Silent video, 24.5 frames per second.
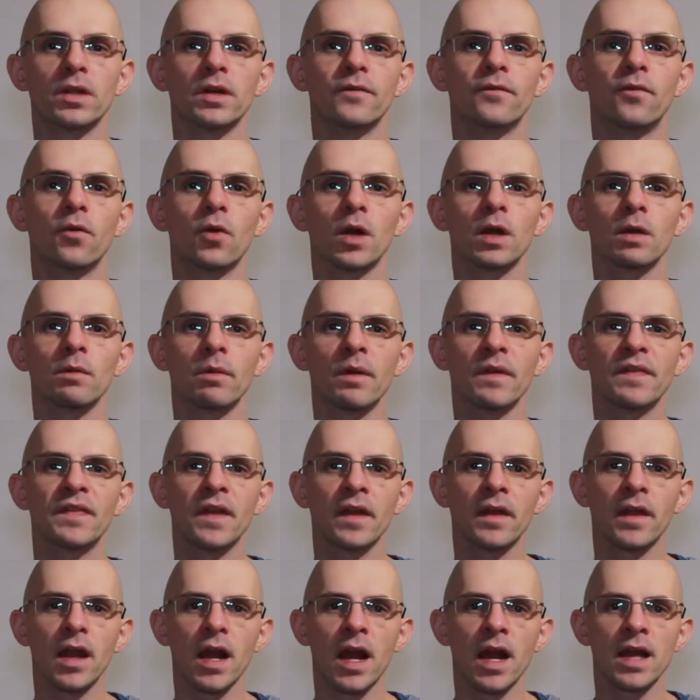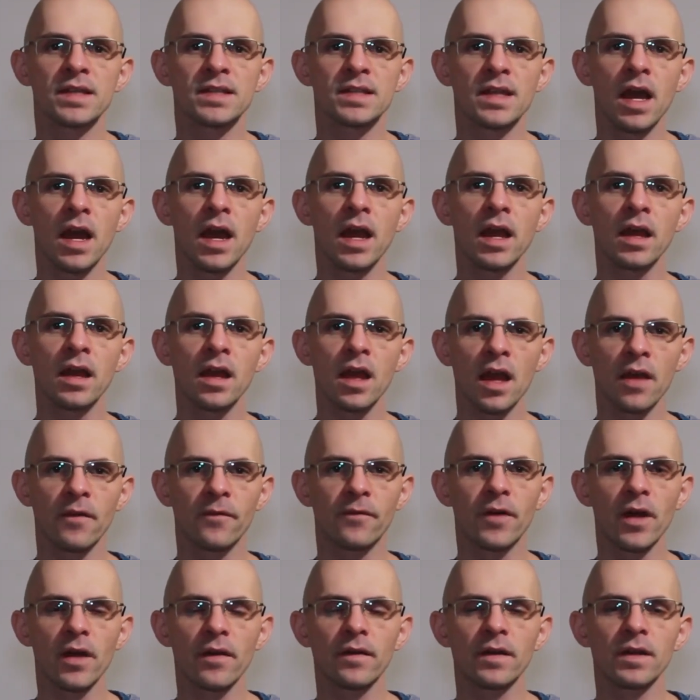the 410 SA and
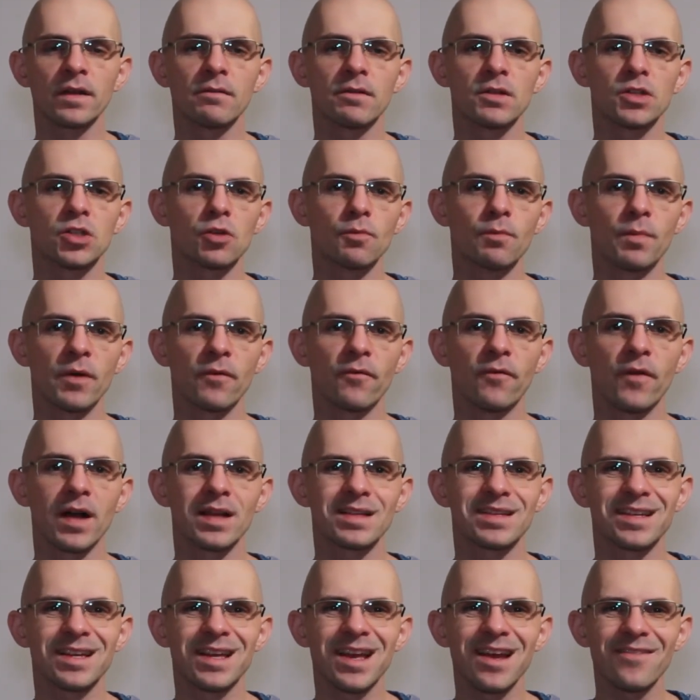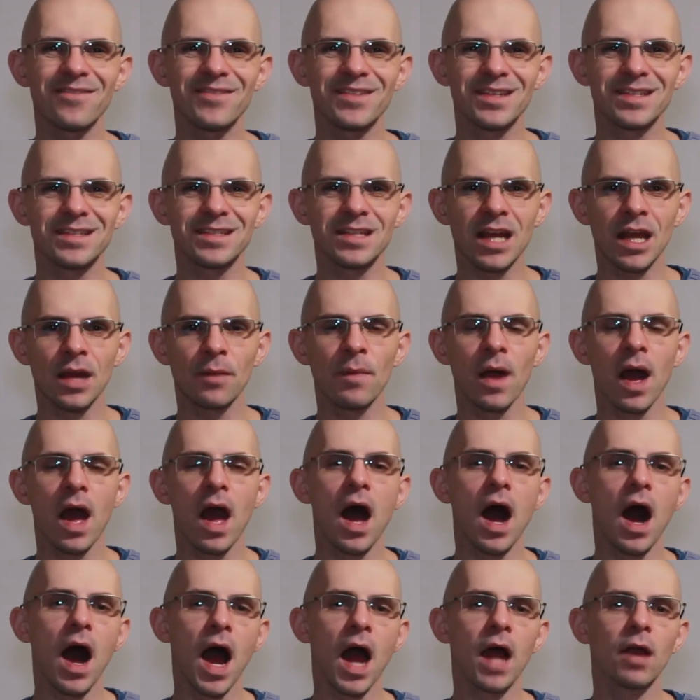500 Superfast have the same
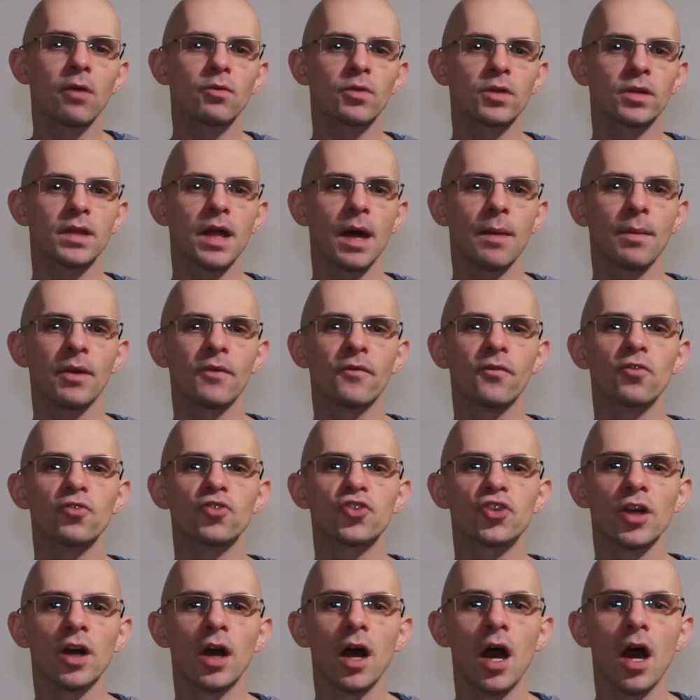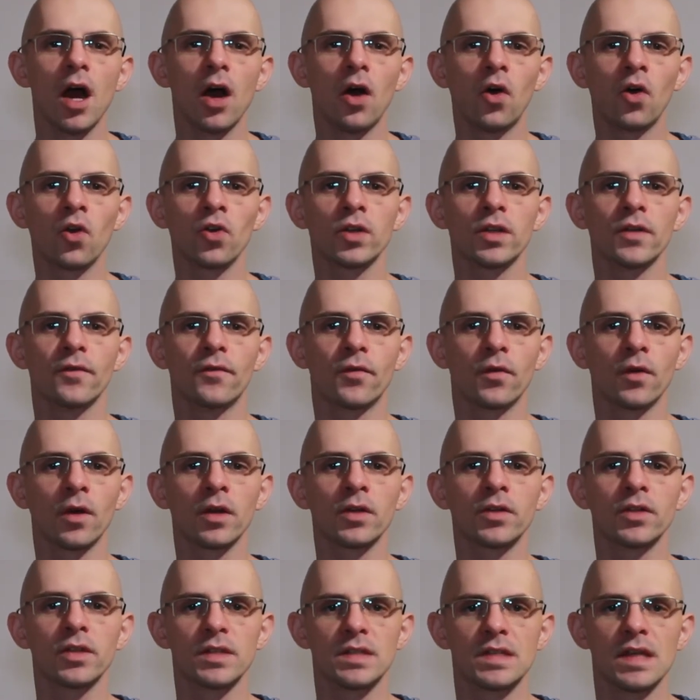aerodynamic feature on the
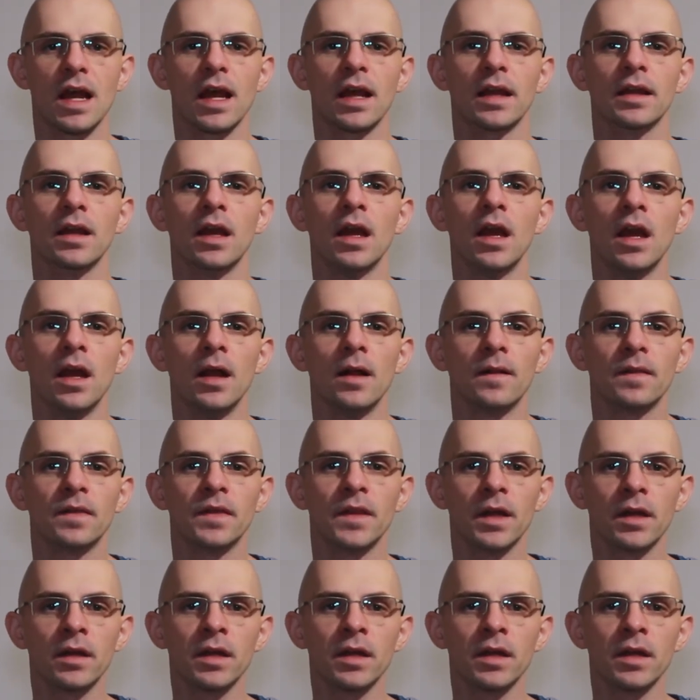front design. The